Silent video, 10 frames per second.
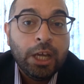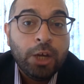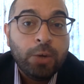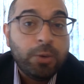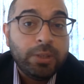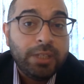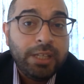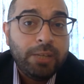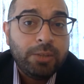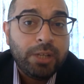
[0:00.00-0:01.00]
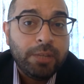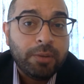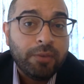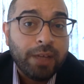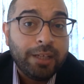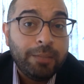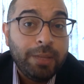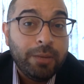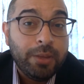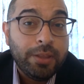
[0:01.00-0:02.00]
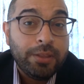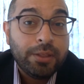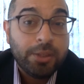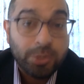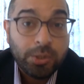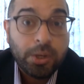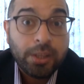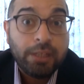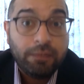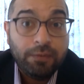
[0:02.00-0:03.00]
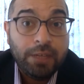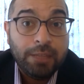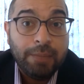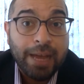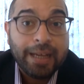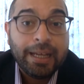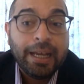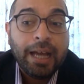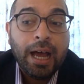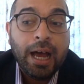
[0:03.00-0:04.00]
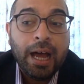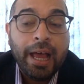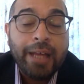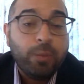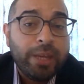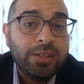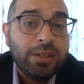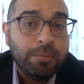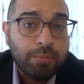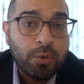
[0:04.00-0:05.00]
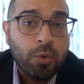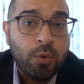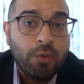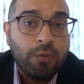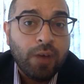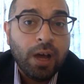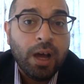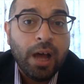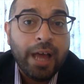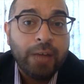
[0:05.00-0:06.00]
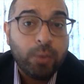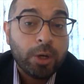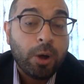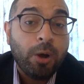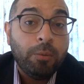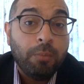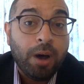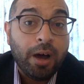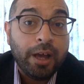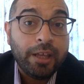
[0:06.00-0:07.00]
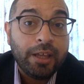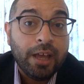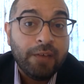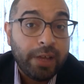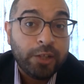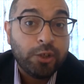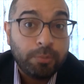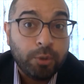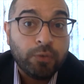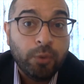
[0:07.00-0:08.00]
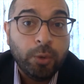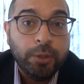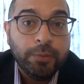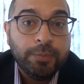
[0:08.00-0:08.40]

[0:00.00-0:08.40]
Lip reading: who continuously provided me with constructive feedback and ways to improve and work on my fellowship portfolio.